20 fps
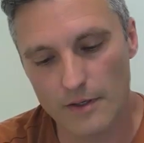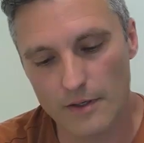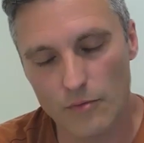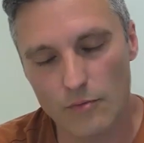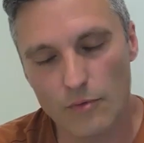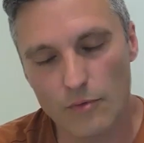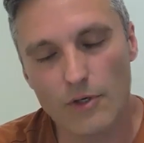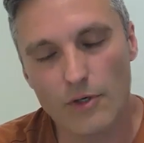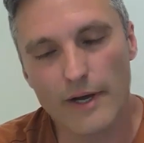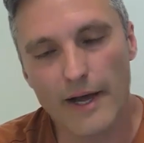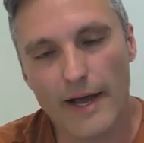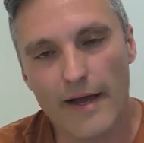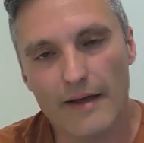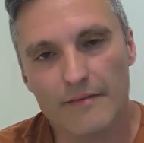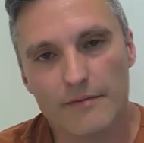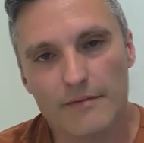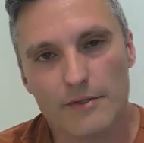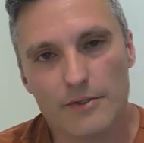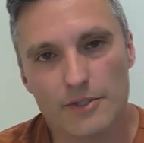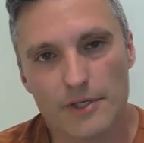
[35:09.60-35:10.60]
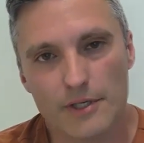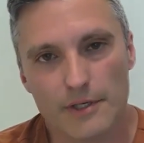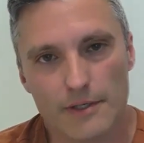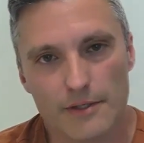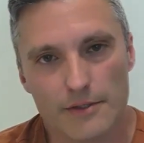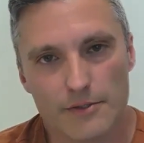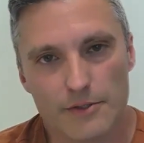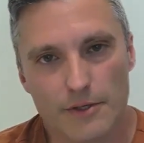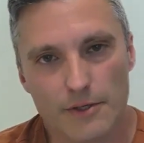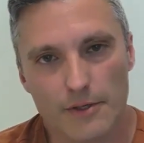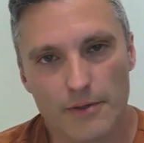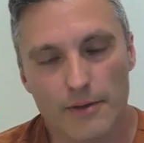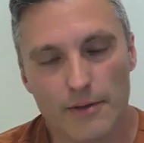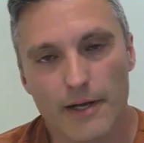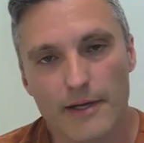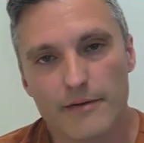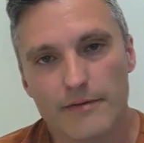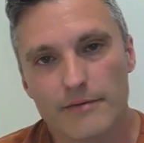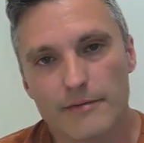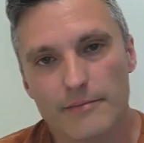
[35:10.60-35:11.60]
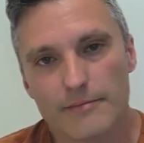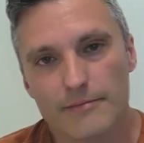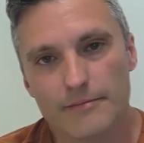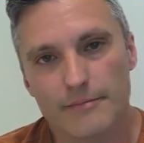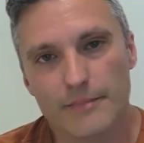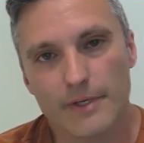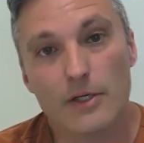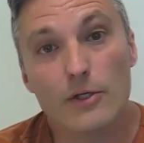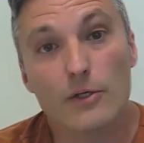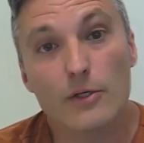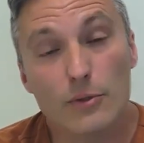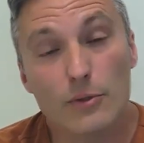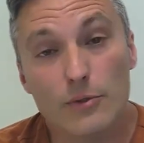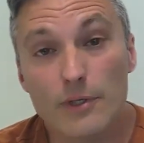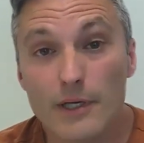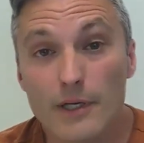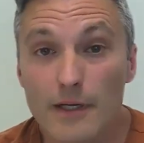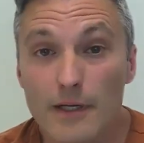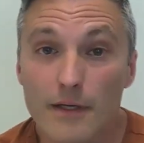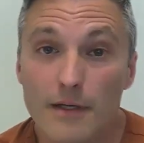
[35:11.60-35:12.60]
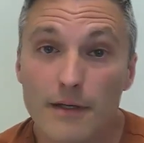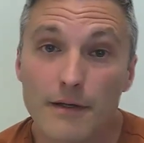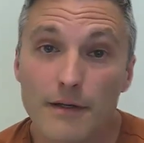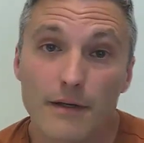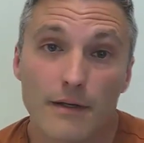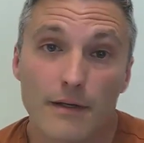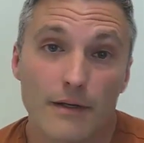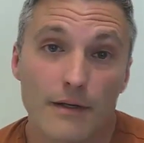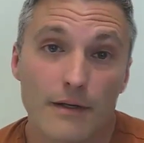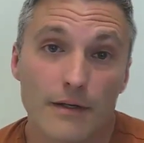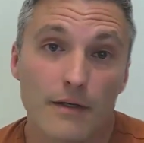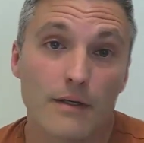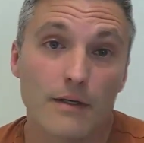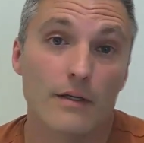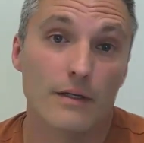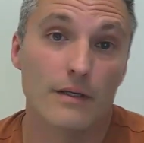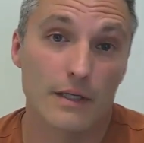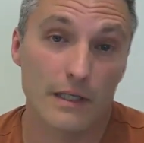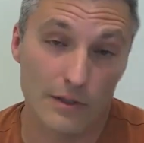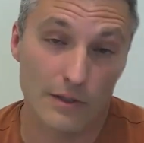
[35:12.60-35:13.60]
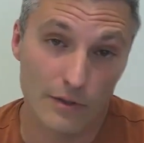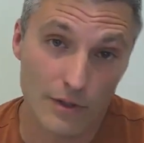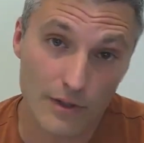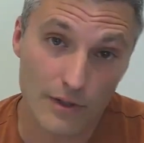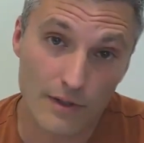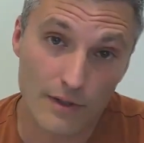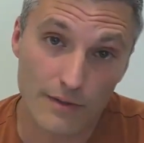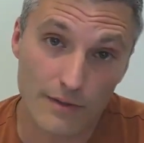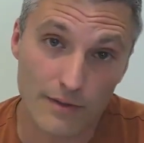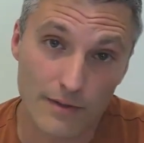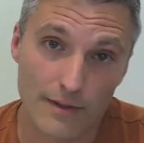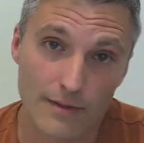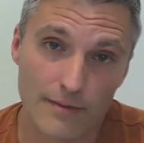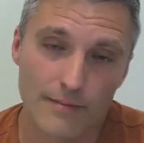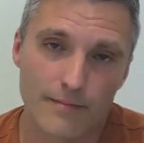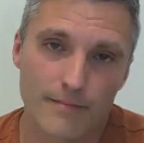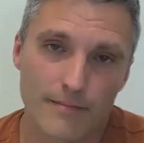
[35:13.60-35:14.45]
real adversaries in our life, including internally,